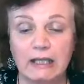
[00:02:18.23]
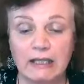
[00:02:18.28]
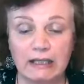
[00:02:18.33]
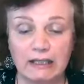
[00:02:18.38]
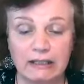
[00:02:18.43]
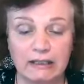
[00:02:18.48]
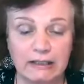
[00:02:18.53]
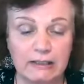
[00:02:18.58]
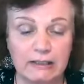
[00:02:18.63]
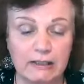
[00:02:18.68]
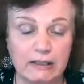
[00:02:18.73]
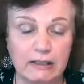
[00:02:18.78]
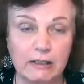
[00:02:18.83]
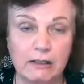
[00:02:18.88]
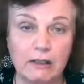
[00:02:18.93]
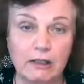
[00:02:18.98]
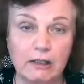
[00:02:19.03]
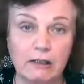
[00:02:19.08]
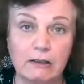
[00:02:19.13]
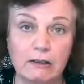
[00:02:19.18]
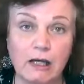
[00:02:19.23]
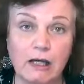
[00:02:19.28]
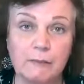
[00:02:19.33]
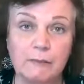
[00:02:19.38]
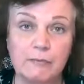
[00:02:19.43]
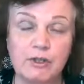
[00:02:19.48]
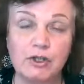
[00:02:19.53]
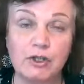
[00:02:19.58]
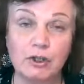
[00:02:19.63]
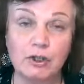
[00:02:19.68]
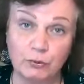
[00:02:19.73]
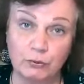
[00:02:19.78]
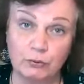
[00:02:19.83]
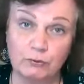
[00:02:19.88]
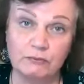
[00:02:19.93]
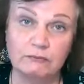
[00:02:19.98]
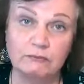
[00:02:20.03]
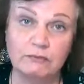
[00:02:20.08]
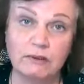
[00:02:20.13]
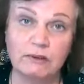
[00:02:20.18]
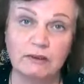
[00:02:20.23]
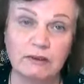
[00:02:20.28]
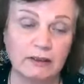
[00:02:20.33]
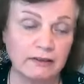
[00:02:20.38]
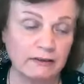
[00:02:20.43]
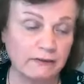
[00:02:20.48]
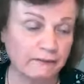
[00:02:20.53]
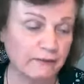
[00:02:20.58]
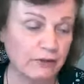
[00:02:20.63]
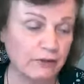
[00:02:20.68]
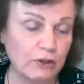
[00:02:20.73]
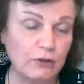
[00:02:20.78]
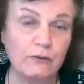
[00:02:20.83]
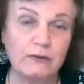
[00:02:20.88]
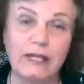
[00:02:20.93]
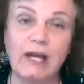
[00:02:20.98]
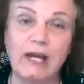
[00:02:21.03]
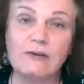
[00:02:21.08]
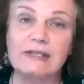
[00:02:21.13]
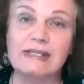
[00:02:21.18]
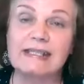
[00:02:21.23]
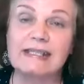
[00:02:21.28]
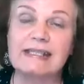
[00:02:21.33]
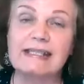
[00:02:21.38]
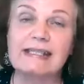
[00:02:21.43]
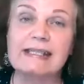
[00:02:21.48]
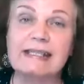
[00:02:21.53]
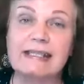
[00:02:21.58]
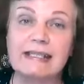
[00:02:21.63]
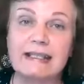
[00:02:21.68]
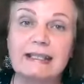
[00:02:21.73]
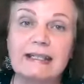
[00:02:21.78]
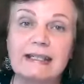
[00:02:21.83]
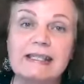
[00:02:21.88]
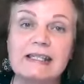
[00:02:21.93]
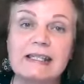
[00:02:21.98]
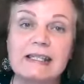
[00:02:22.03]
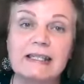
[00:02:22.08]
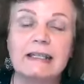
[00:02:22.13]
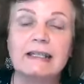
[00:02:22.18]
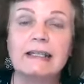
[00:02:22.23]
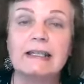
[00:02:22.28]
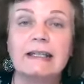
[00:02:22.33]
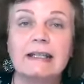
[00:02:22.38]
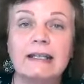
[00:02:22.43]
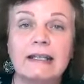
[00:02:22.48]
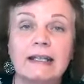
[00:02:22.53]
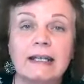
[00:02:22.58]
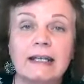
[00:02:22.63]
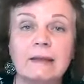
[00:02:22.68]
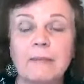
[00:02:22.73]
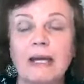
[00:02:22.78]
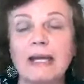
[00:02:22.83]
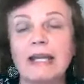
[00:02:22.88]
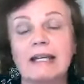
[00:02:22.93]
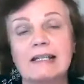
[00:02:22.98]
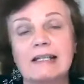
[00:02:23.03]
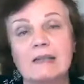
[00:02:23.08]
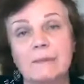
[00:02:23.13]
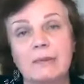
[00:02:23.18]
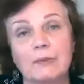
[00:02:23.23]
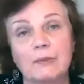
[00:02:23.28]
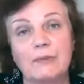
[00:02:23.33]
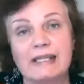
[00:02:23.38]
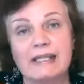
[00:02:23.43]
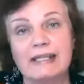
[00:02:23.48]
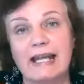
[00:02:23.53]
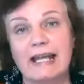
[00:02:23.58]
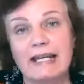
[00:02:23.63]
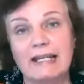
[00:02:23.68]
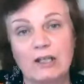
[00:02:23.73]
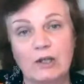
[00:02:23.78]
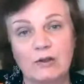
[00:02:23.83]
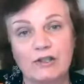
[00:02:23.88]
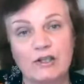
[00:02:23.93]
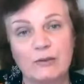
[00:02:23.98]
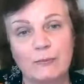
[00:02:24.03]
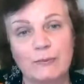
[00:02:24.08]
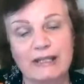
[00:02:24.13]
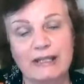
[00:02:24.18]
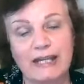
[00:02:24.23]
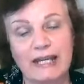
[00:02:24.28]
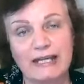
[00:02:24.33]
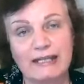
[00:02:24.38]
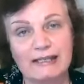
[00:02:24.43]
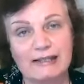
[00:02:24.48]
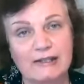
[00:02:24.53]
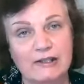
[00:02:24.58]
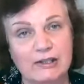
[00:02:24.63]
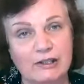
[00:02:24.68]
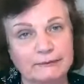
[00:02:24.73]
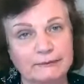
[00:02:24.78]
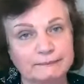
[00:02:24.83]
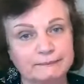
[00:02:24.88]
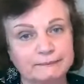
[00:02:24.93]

in June of 2006, my husband was diagnosed with cancer,